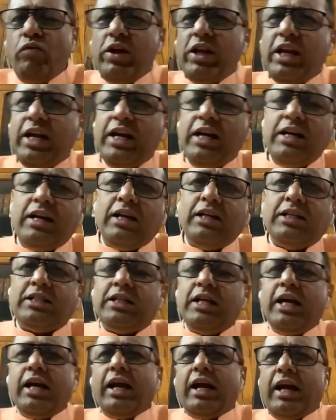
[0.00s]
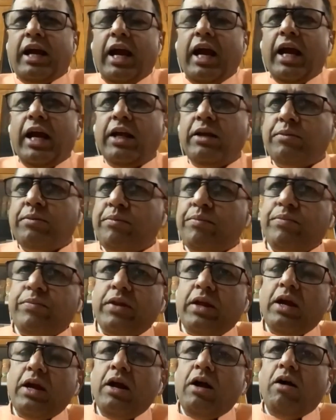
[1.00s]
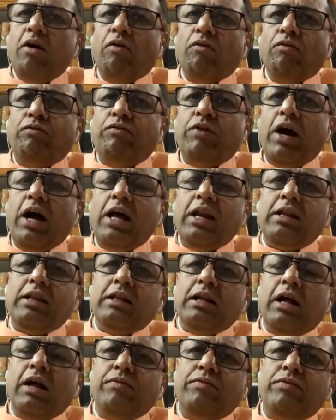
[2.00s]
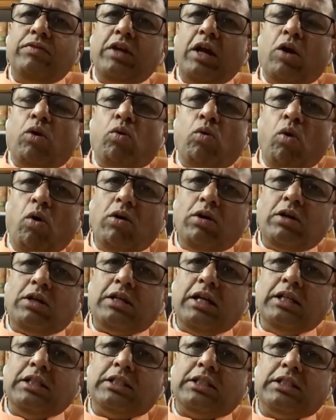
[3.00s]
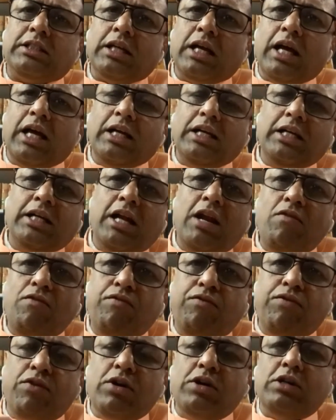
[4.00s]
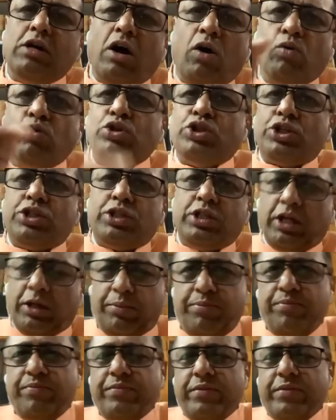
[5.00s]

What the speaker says: very interesting case where the court has inferred ouster.